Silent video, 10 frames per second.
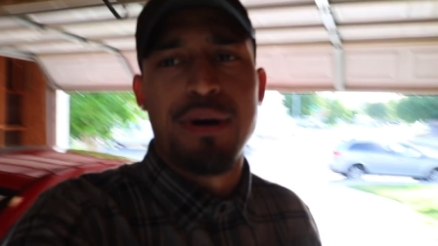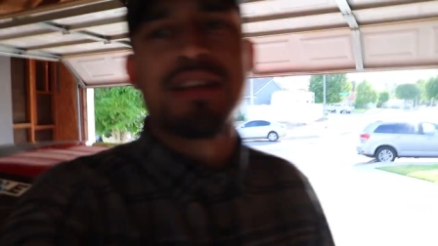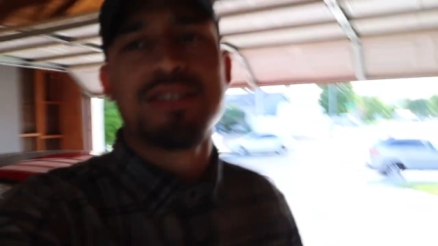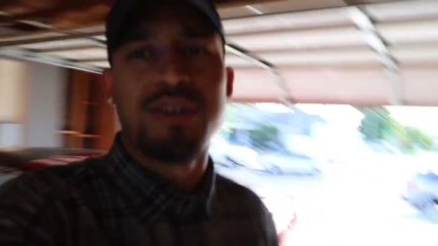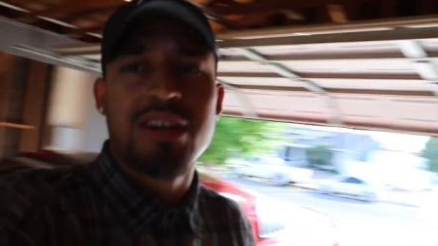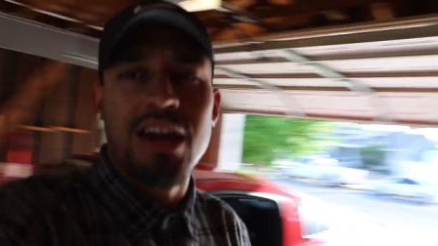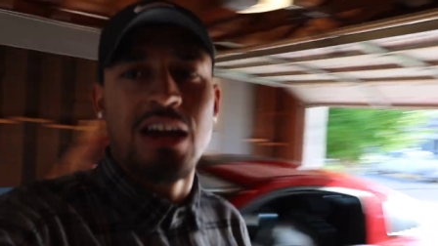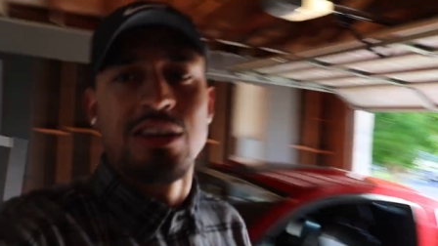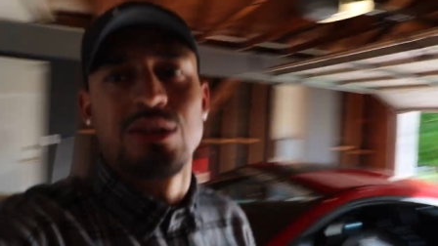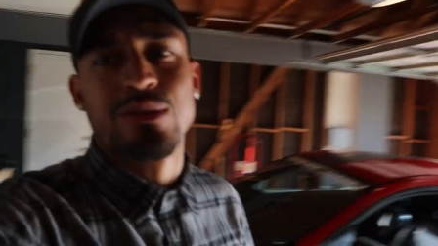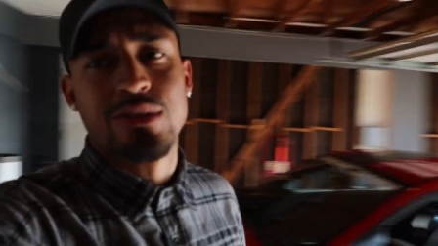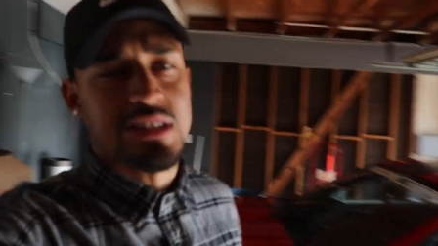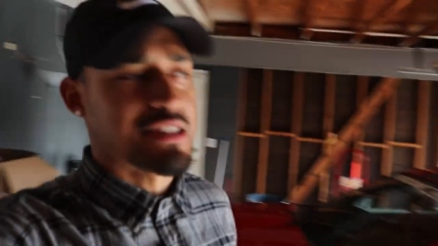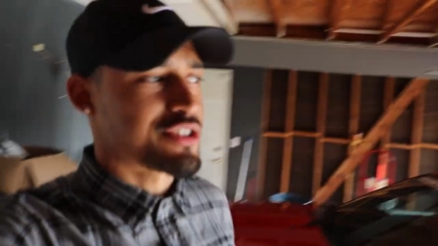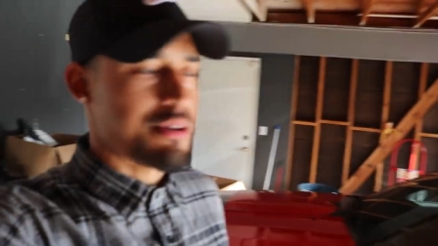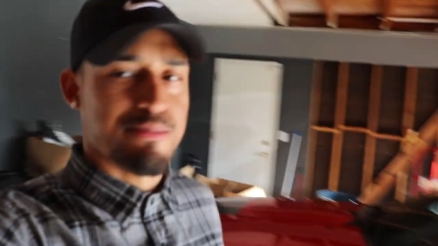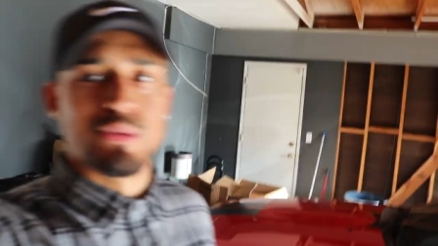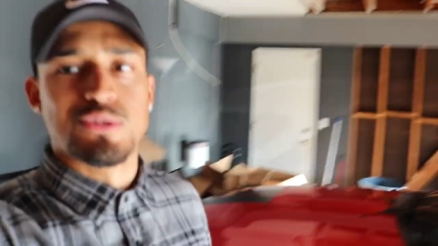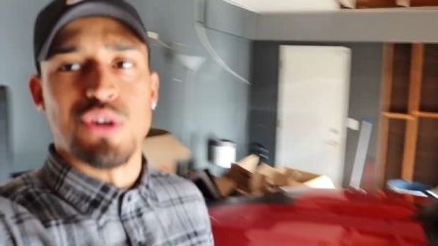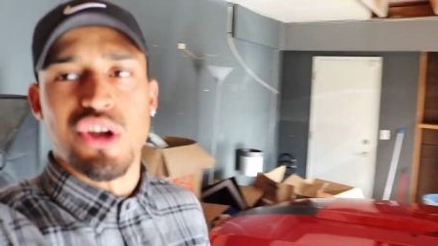it's okay, you know, because I'm trying to put
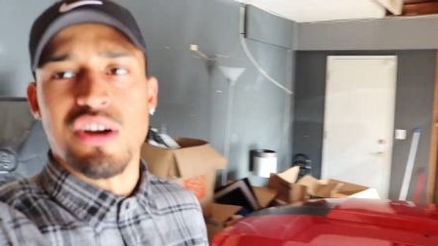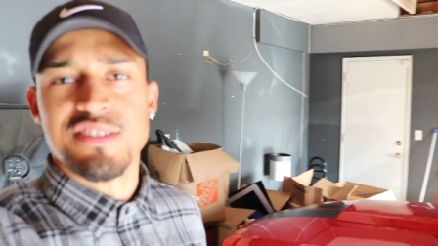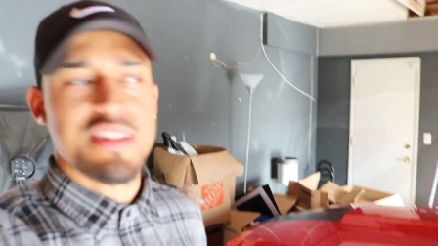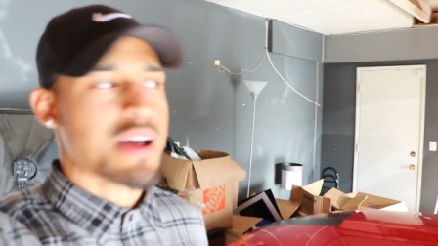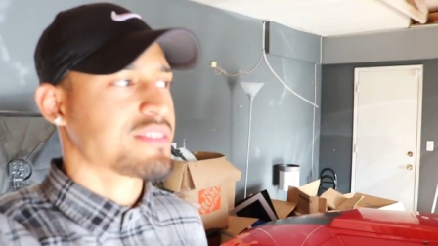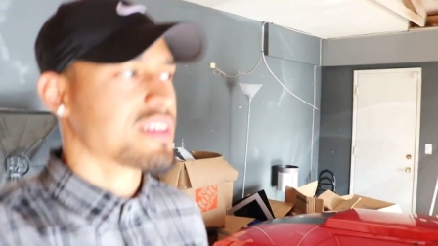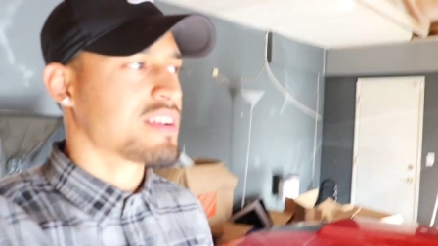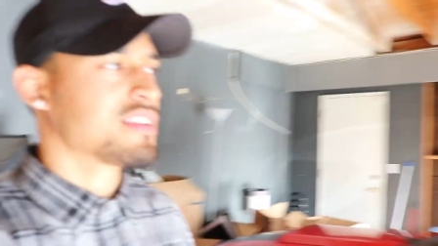some content out there.